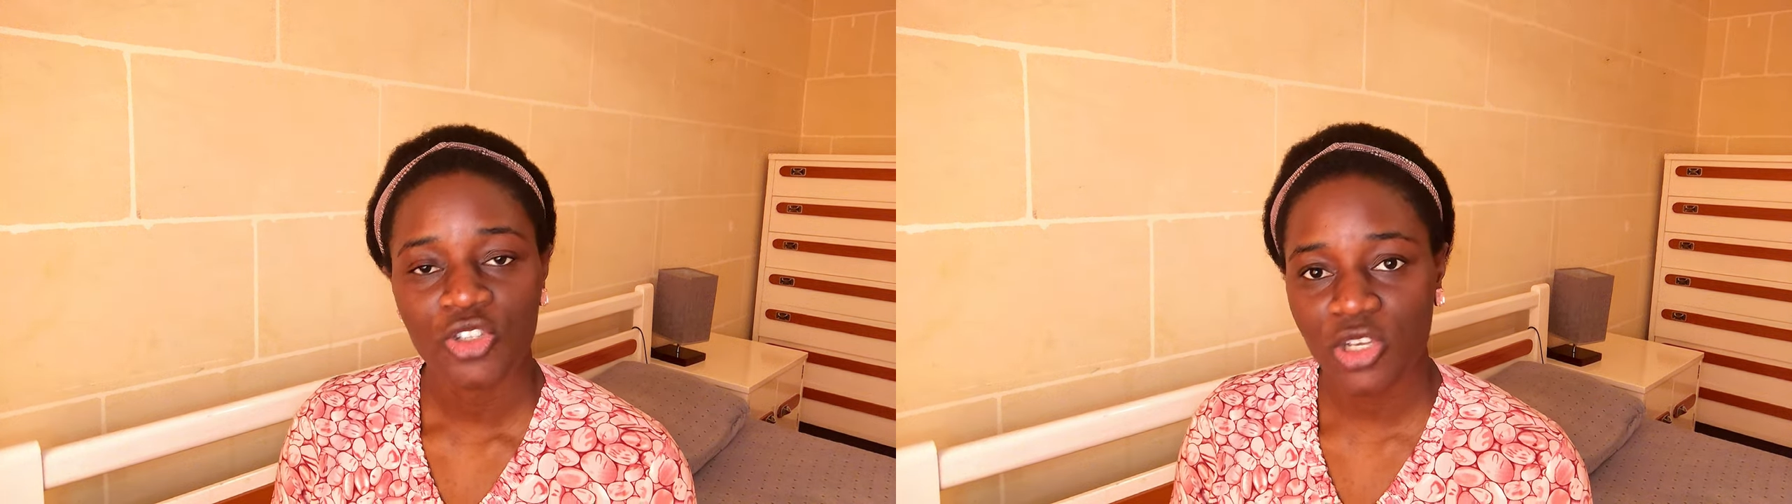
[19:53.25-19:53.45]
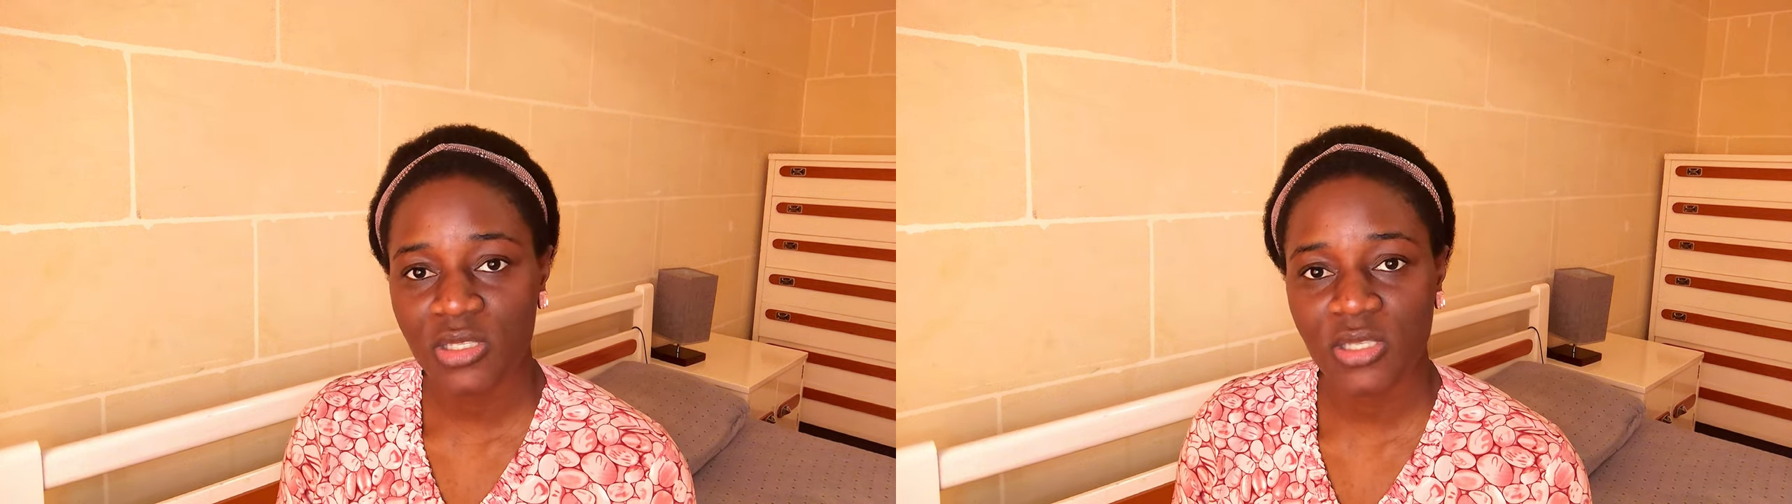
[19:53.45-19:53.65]

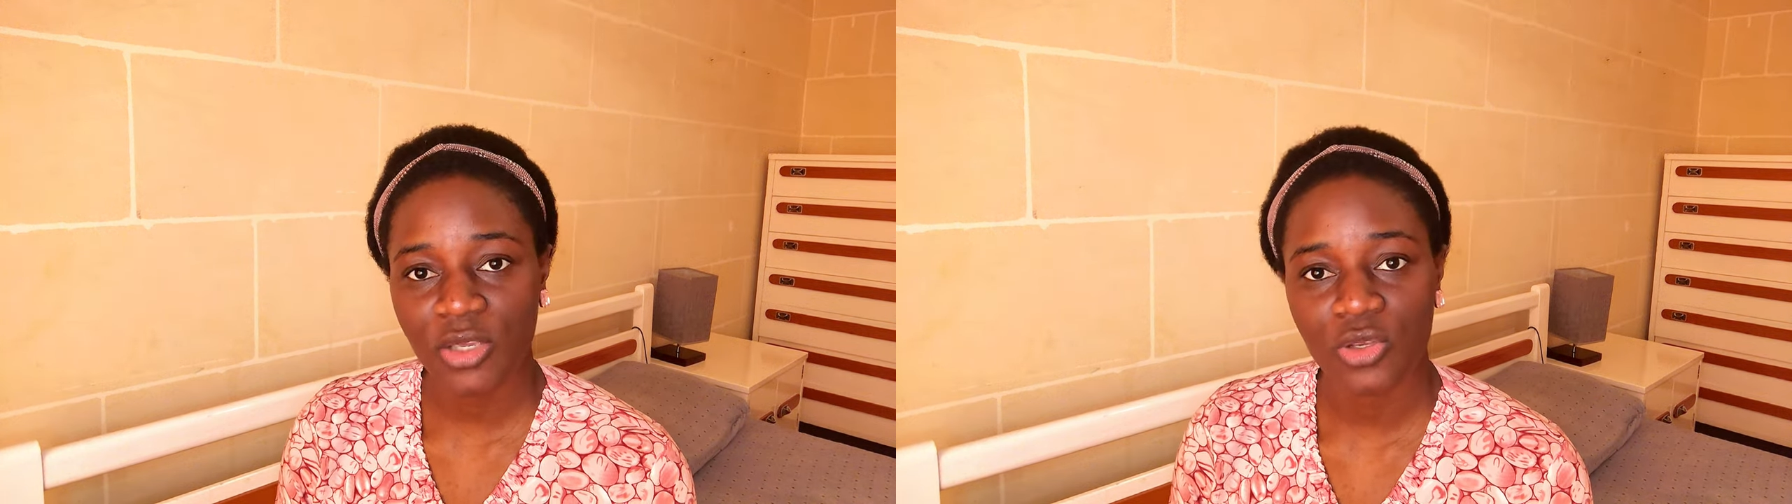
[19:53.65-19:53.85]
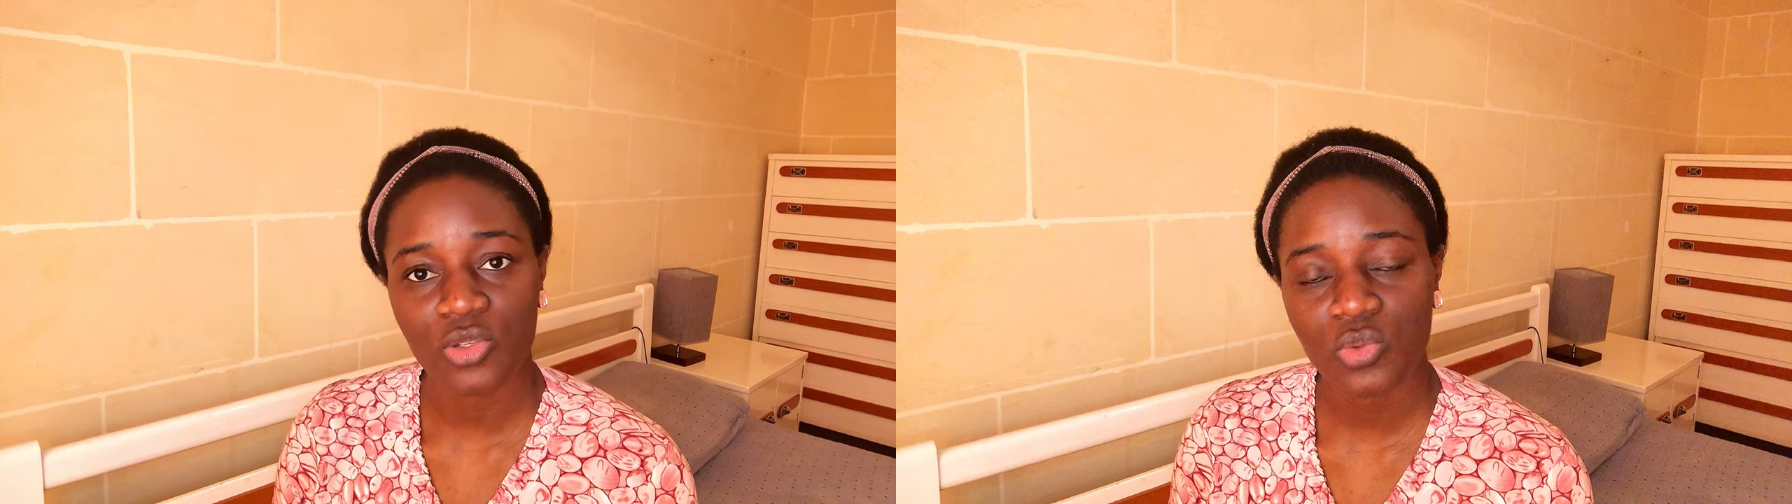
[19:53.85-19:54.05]
Just
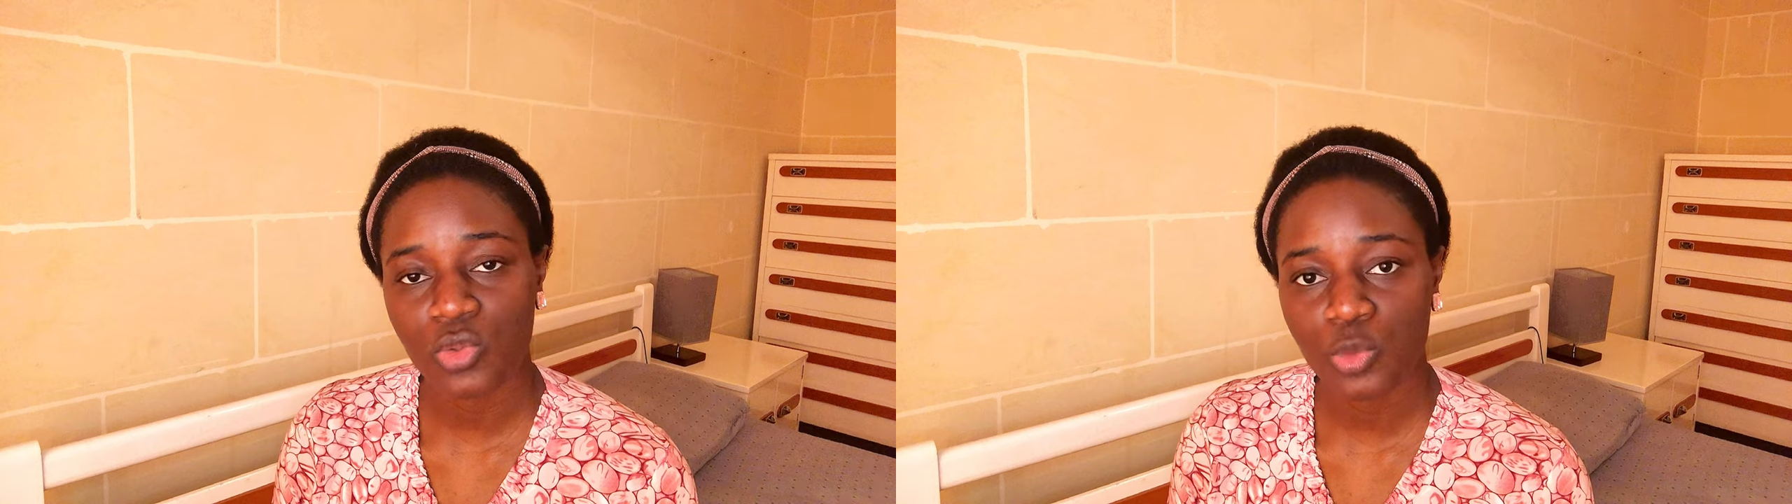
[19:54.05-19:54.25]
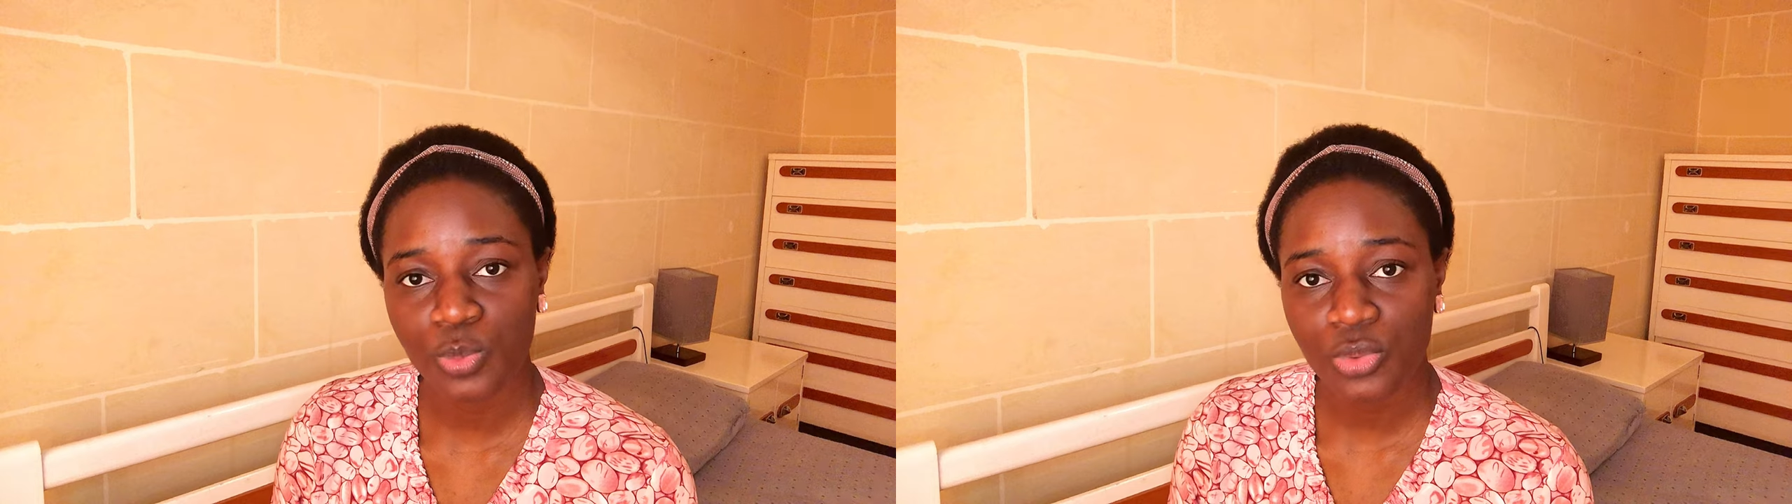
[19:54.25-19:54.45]
tell your
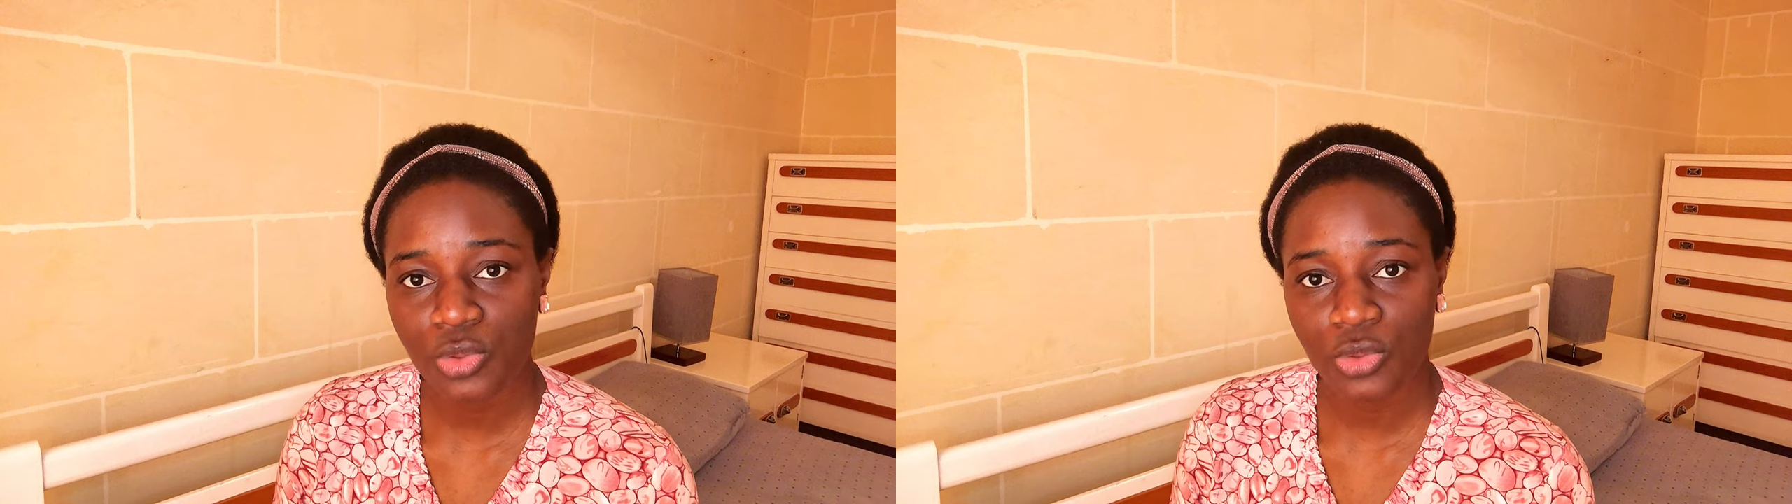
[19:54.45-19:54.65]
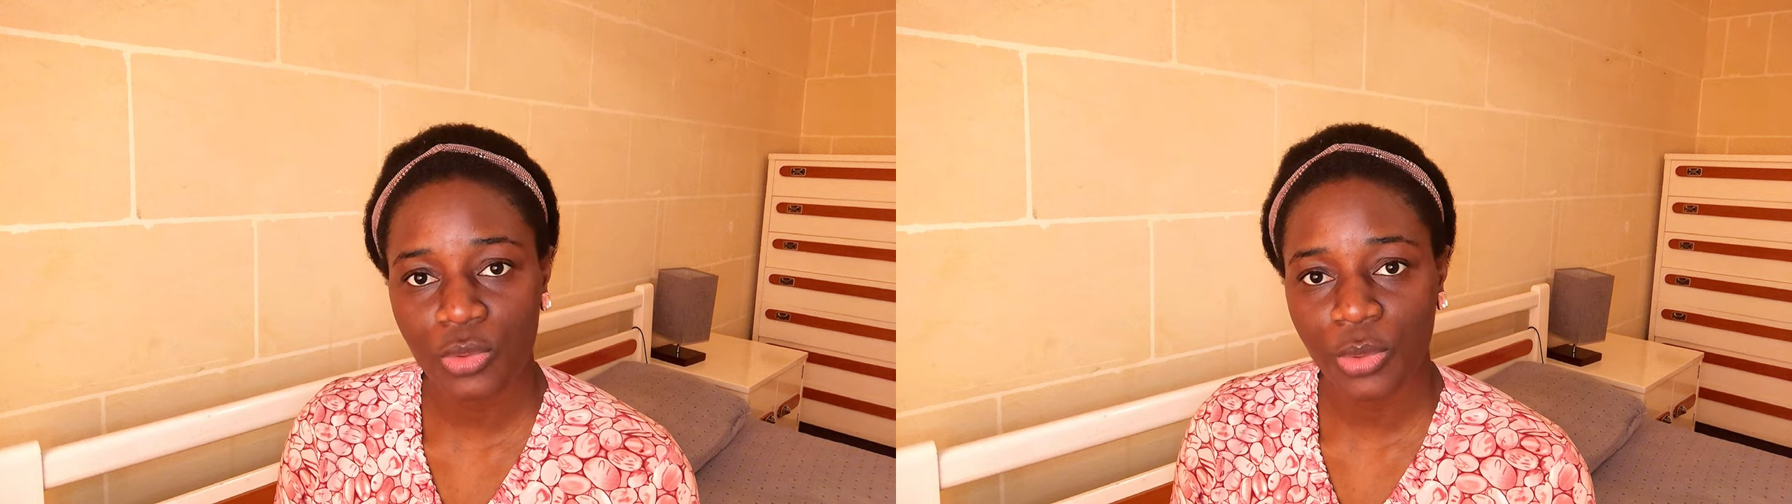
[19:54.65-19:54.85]
school to
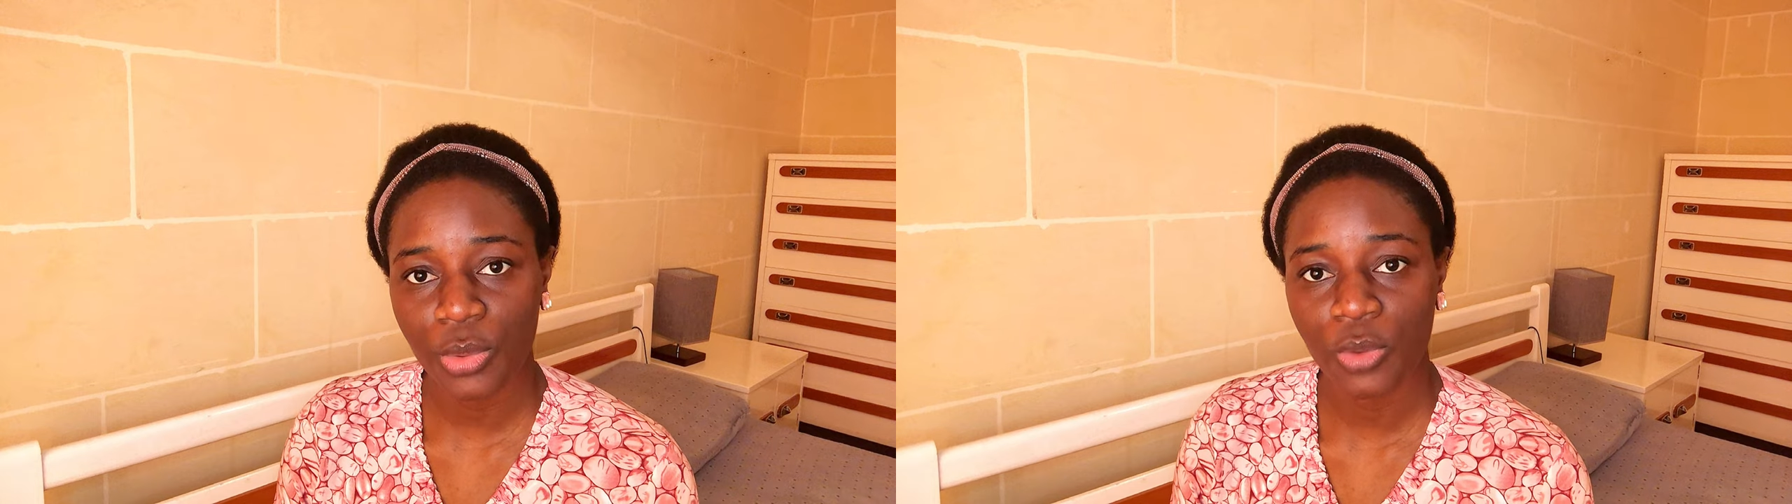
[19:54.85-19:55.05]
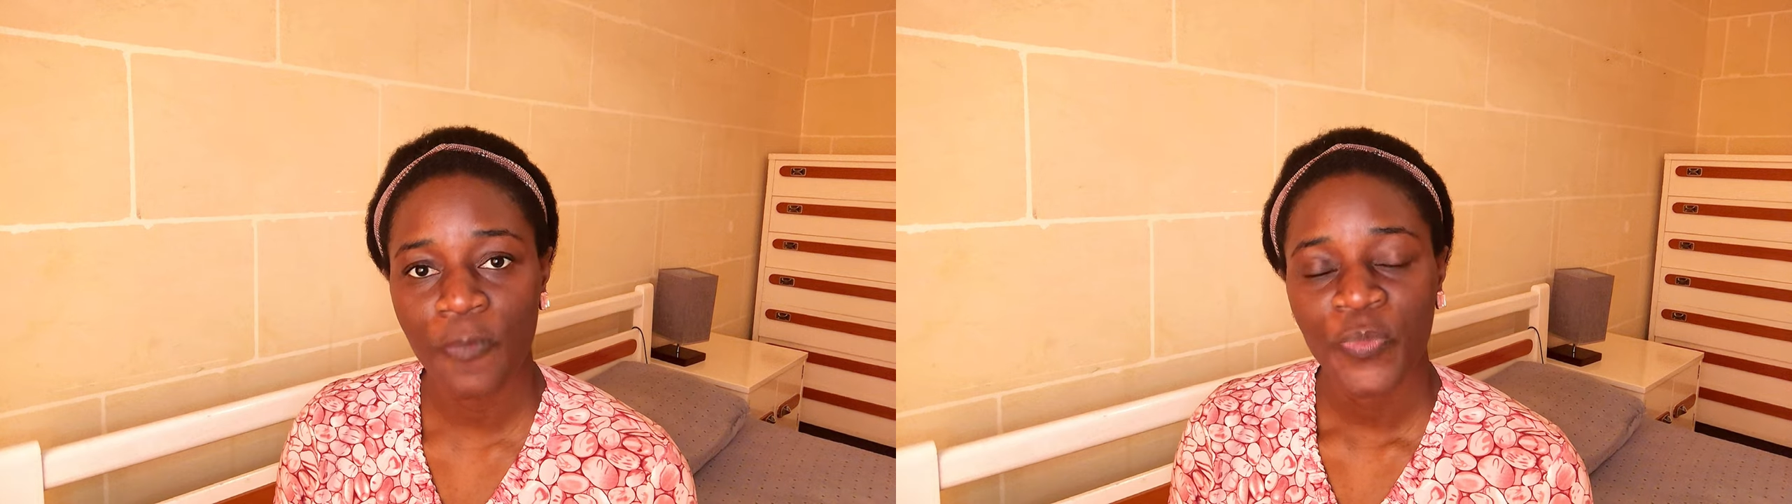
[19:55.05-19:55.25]
put you
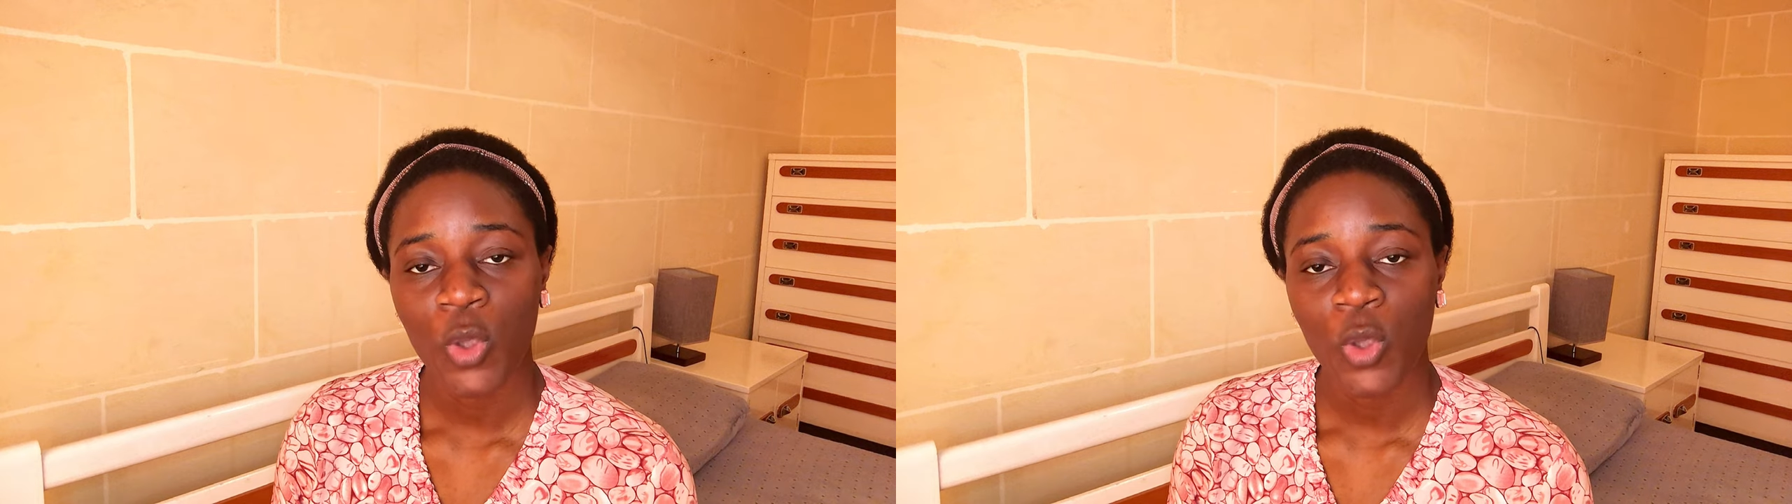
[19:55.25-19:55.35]
through,